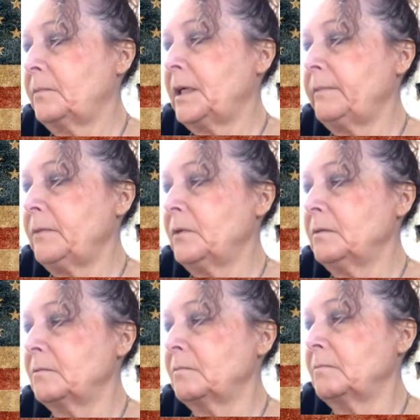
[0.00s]
probably
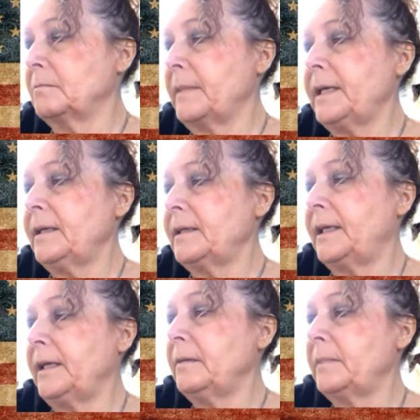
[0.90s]
won't make it
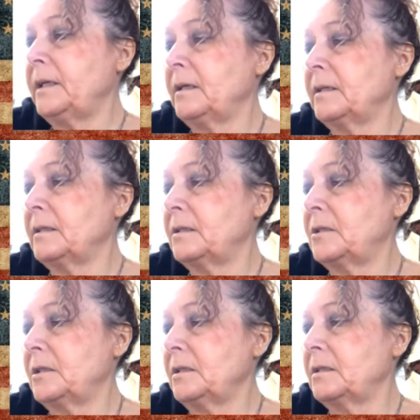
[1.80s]
again because
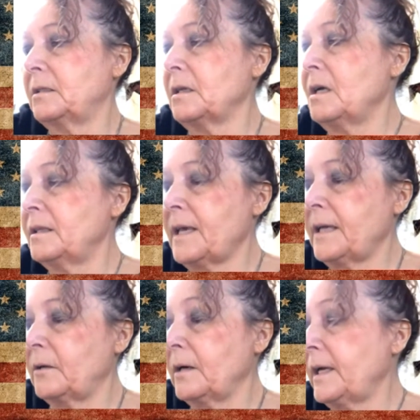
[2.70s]
it's just not
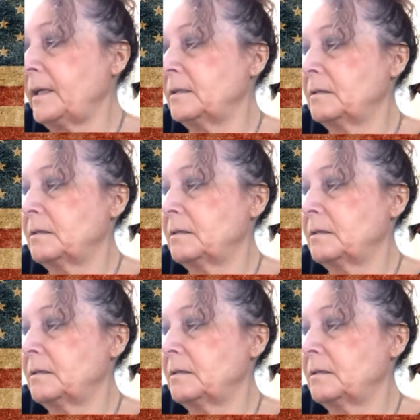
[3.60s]
that great.